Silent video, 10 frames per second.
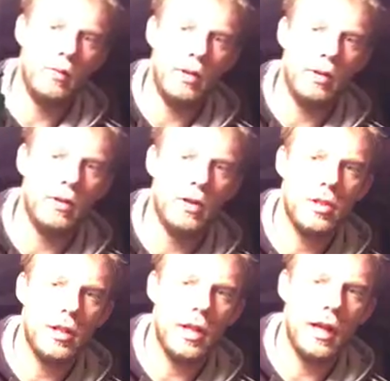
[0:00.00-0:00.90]
when you've got
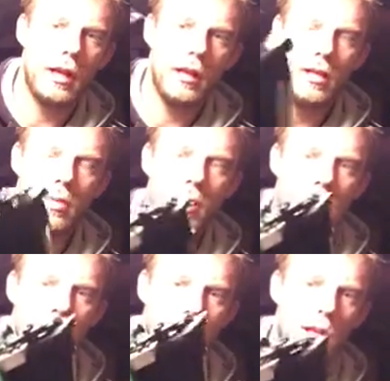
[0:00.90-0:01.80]
it in your hand it's a bit
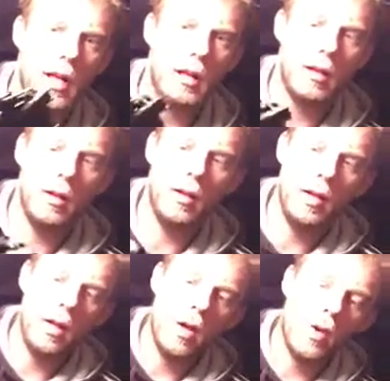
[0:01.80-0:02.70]
easier to handle.
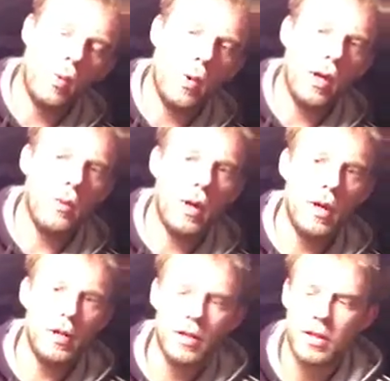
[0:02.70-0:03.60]
Weight
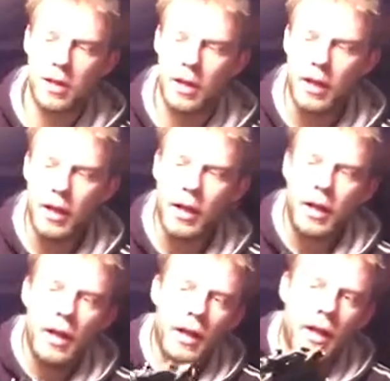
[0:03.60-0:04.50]
wise,
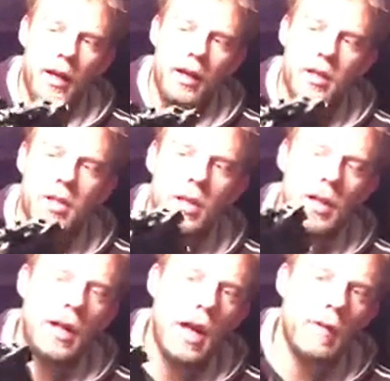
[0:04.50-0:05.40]
it is
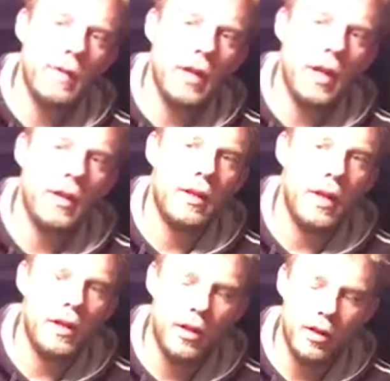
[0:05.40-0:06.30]
slightly heavier
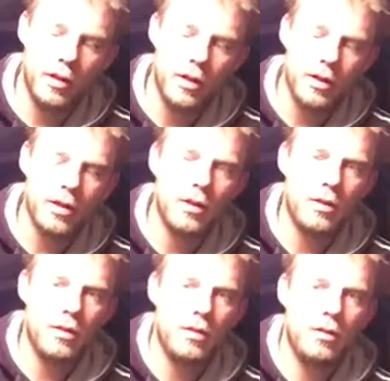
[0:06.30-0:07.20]
than your
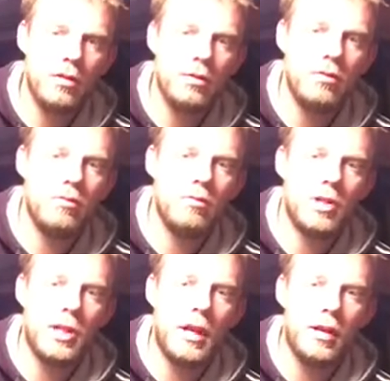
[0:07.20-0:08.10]

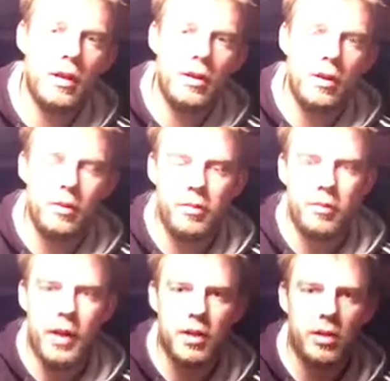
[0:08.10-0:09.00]
standard
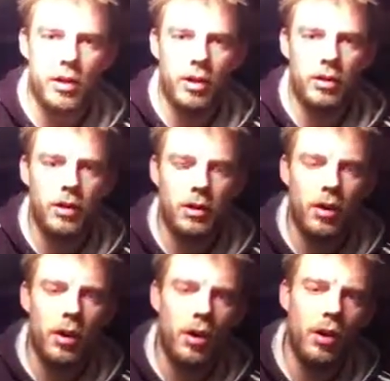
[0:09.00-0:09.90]
PAS load
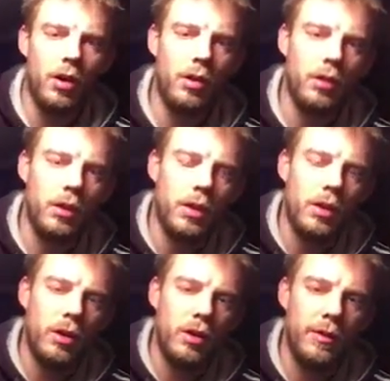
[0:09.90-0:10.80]
or
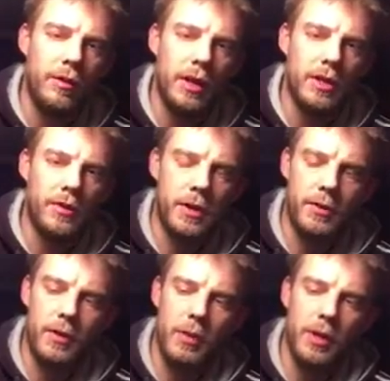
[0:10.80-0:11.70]
other first fix
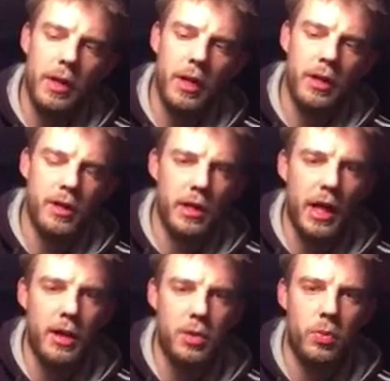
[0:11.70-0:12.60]
framing nailers, the
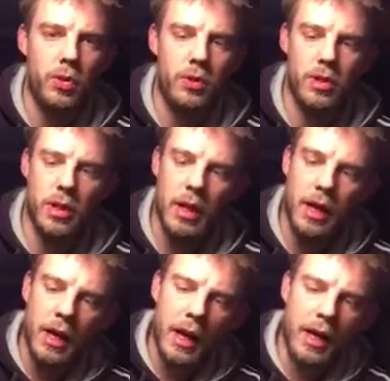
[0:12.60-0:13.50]
gas ones,
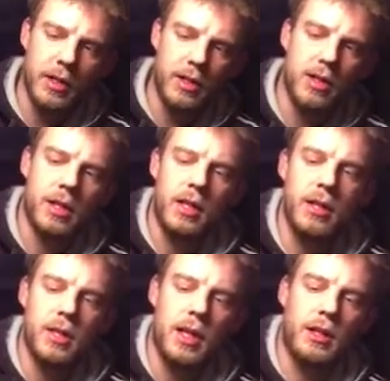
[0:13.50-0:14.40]
as
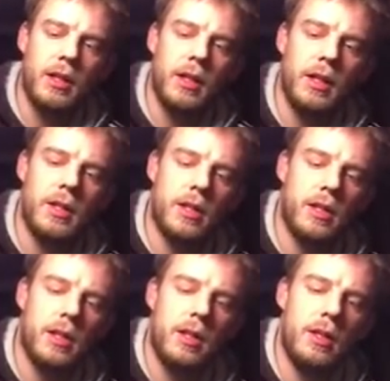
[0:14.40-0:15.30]
inside this